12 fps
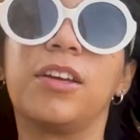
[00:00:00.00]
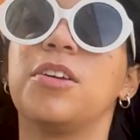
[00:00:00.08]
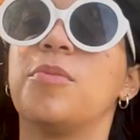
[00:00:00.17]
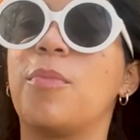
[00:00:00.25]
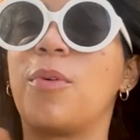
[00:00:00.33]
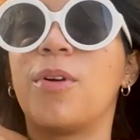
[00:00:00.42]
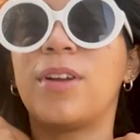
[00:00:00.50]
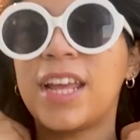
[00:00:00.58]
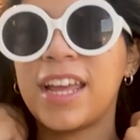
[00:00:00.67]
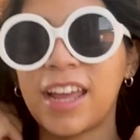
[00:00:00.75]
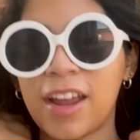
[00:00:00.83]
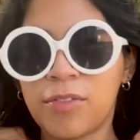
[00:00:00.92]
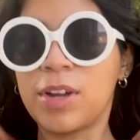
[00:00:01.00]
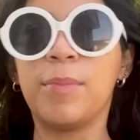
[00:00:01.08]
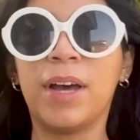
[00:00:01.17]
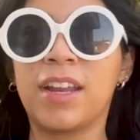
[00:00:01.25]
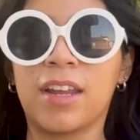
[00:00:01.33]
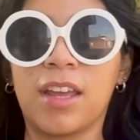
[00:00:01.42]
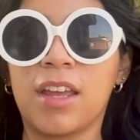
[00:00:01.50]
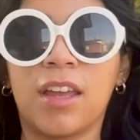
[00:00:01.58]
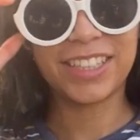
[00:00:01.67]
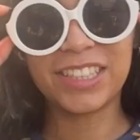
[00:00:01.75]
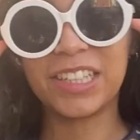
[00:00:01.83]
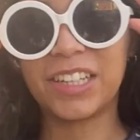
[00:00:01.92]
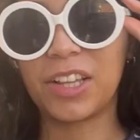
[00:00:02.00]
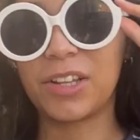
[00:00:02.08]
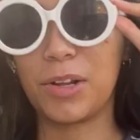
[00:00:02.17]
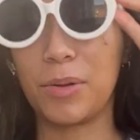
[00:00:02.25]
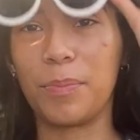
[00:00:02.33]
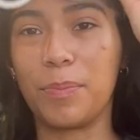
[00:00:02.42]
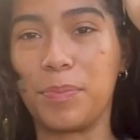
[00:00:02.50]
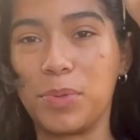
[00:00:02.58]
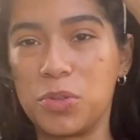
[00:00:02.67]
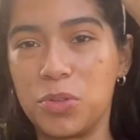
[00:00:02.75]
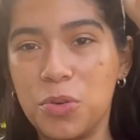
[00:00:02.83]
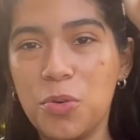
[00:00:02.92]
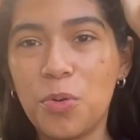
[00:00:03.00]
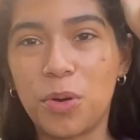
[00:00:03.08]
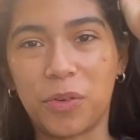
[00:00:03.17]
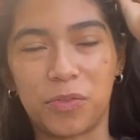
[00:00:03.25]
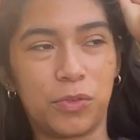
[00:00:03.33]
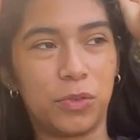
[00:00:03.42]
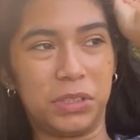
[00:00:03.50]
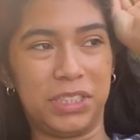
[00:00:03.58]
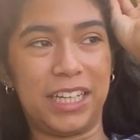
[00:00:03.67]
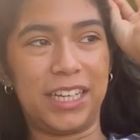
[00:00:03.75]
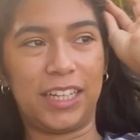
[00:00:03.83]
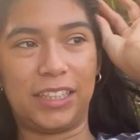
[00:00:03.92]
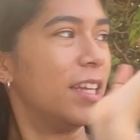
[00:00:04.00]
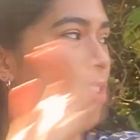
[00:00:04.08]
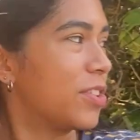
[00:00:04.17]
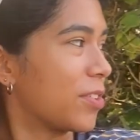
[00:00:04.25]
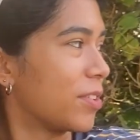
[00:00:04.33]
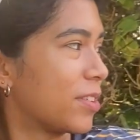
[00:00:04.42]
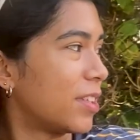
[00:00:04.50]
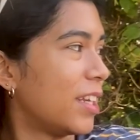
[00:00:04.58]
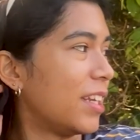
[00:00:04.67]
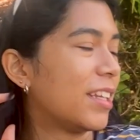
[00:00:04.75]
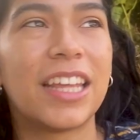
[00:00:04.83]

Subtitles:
Good morning, everybody. It's another beautiful day in Jersey.